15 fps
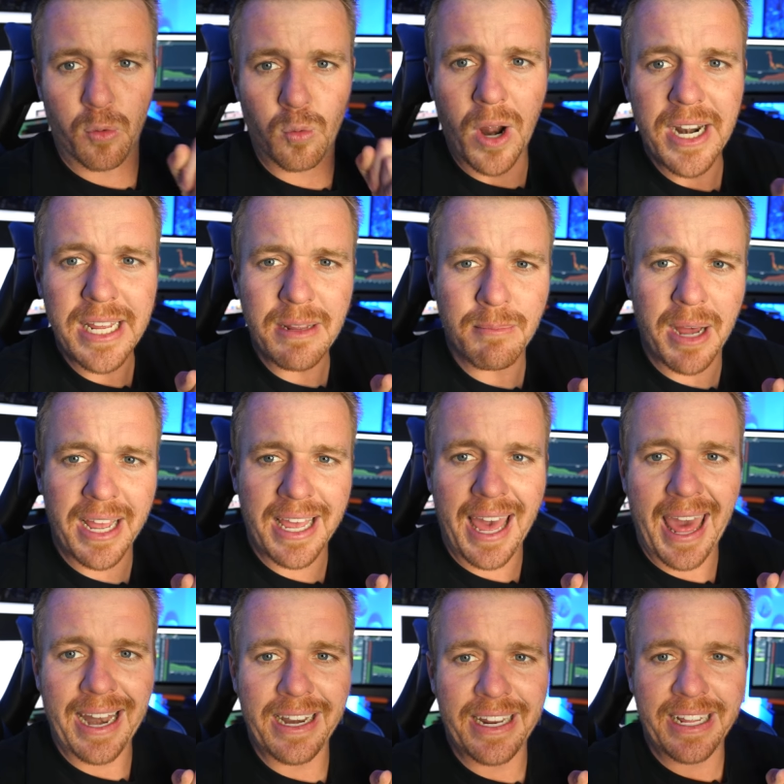running my
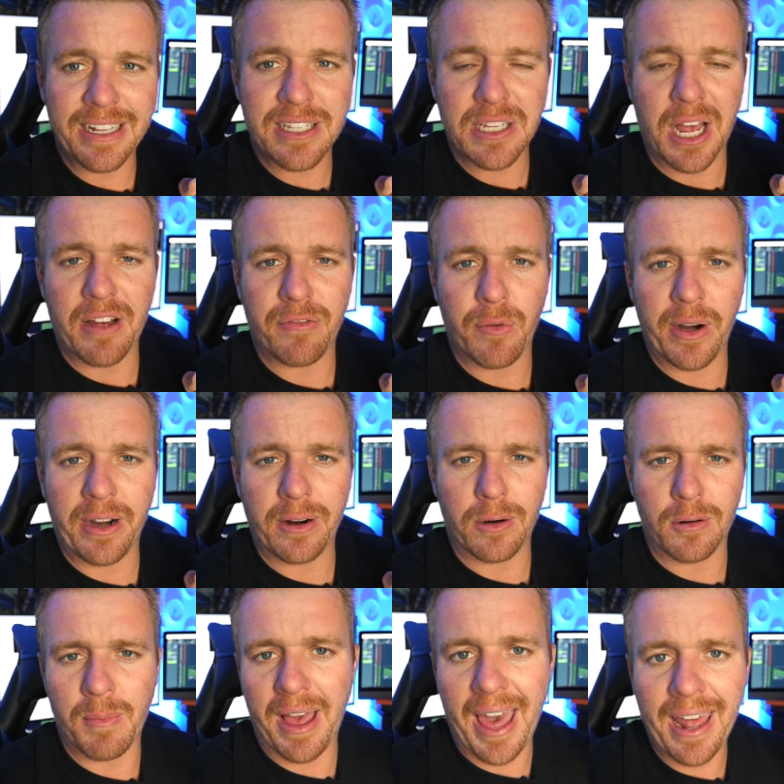editing software
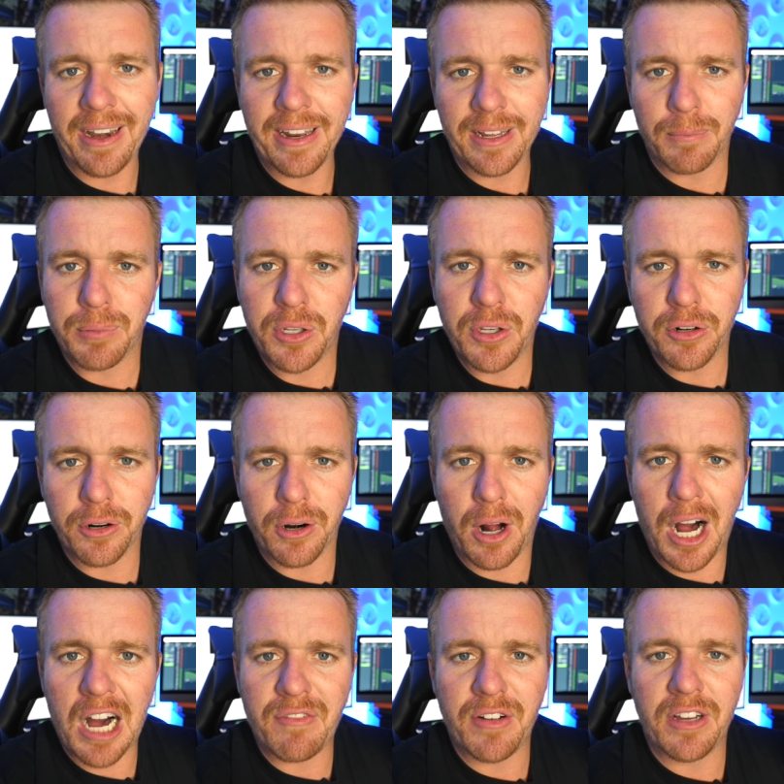or my editing computer
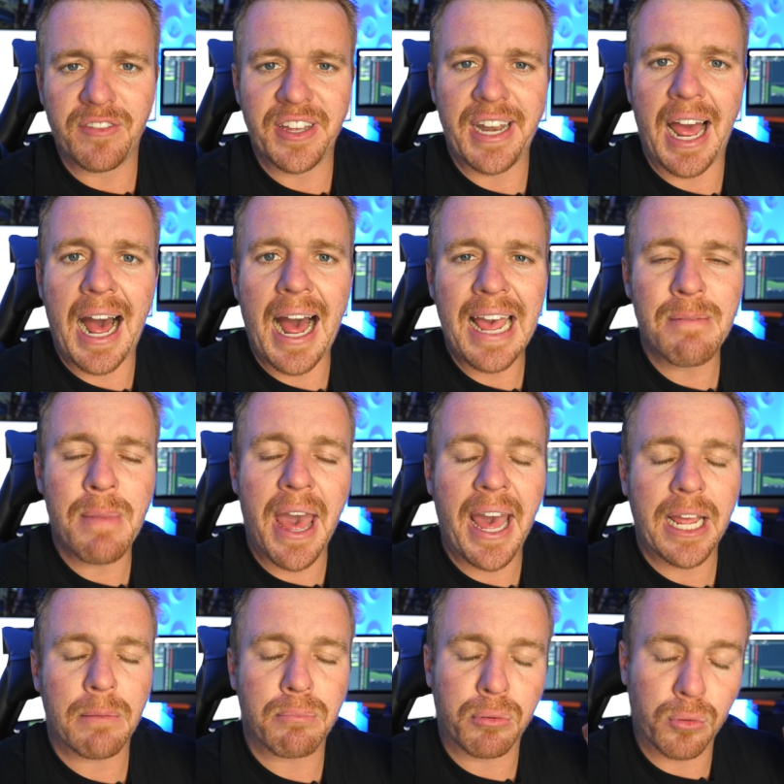off of an
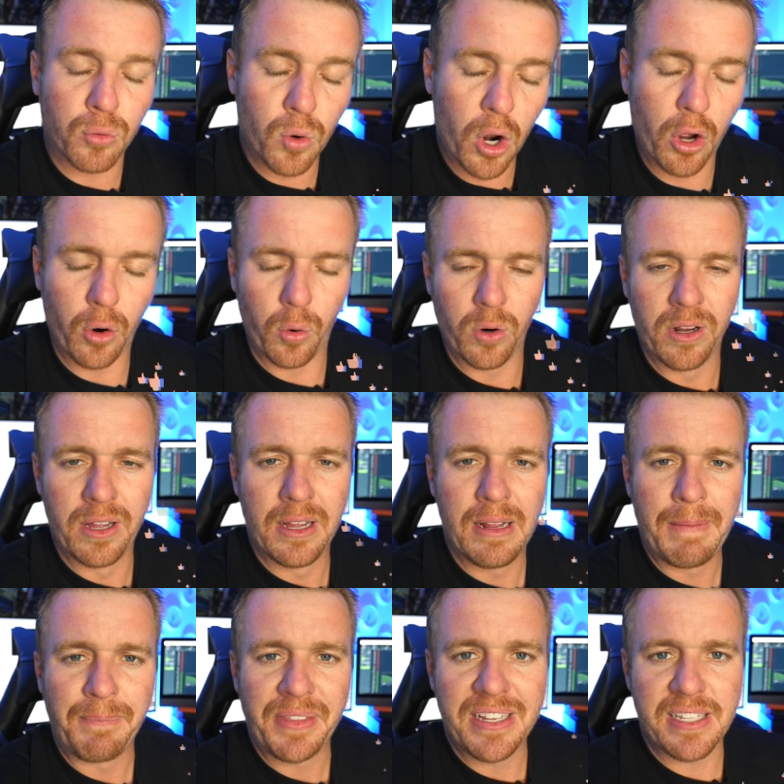iMac Pro.
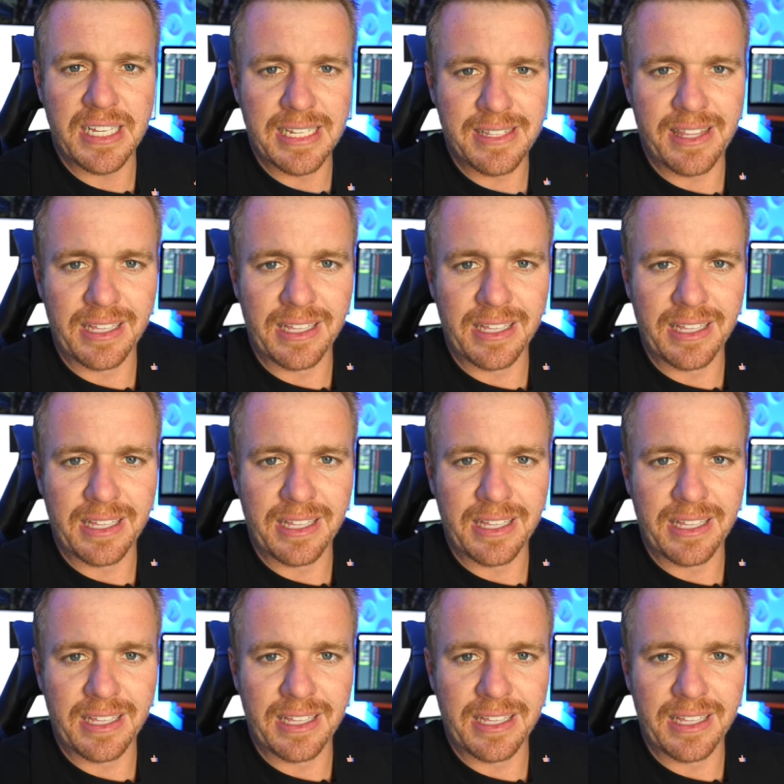This is